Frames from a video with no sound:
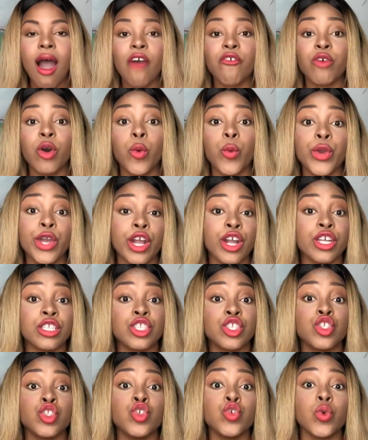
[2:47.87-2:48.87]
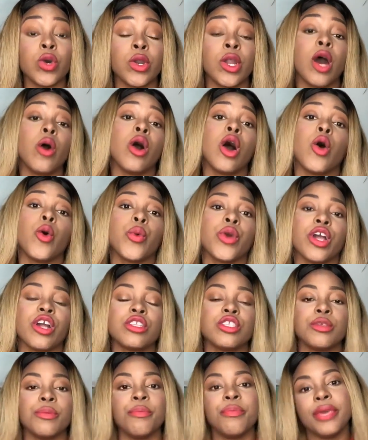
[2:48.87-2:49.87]
of what we are to do and how we
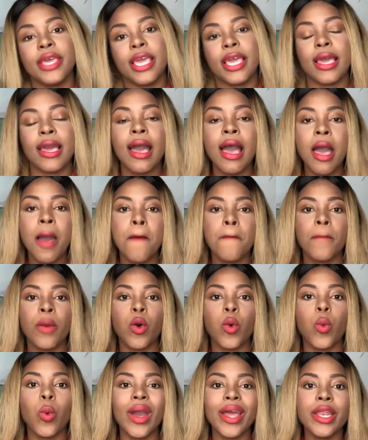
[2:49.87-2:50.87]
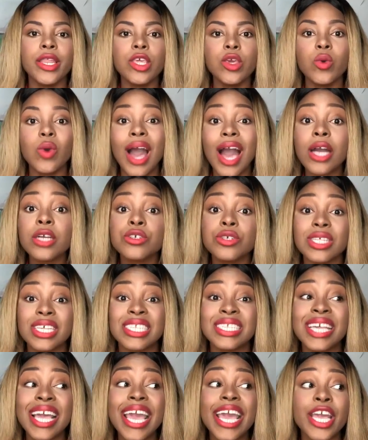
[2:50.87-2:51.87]
are to be. But when you
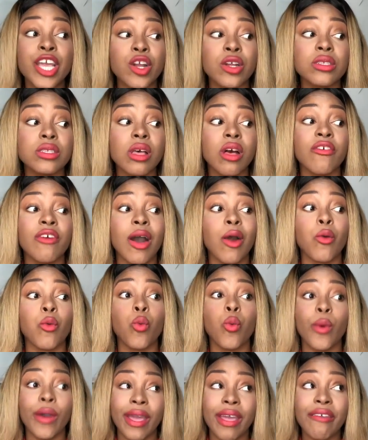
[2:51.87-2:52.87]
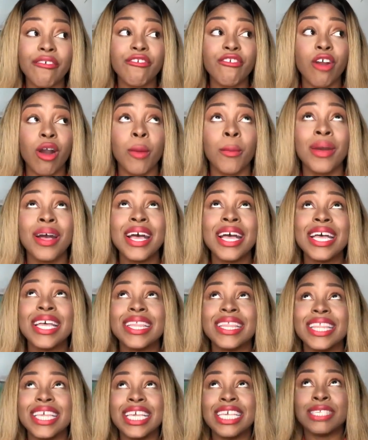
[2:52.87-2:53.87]
actually take yourself away from
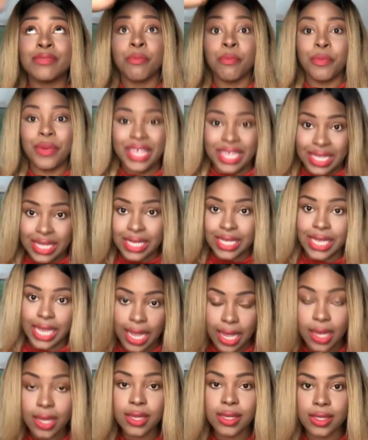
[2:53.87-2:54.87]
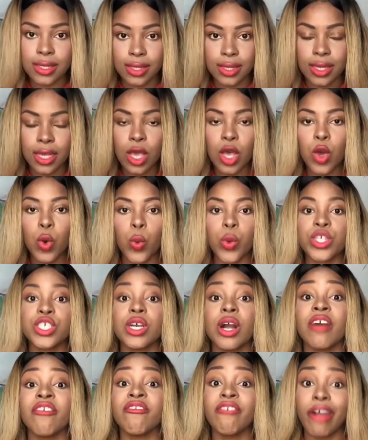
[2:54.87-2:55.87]
these buildings,
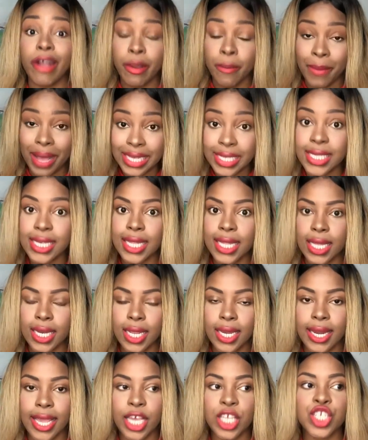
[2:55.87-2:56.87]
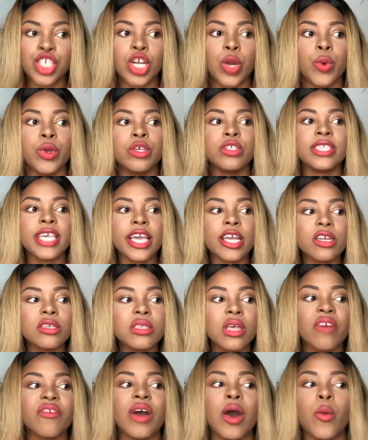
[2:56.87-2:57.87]
which are very masculine in nature, when you take
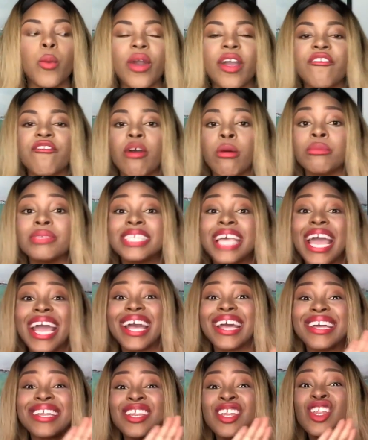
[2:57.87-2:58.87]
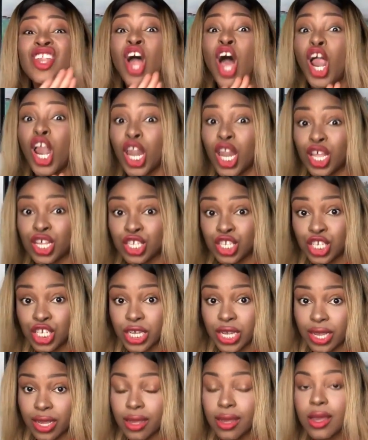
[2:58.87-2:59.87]
yourself away from
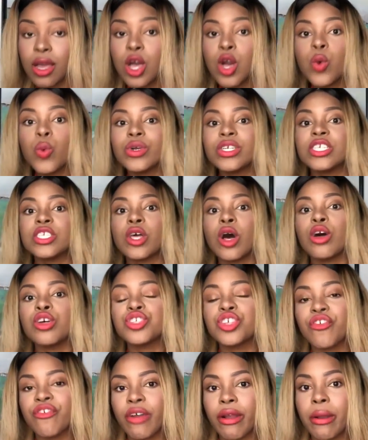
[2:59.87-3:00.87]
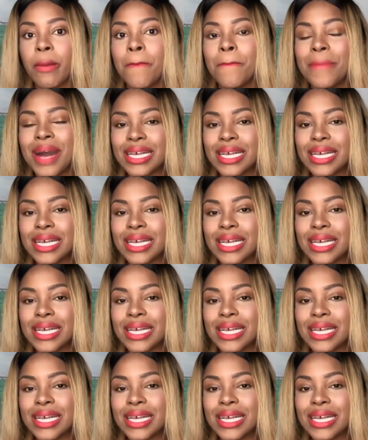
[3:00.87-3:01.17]
technology, which is also very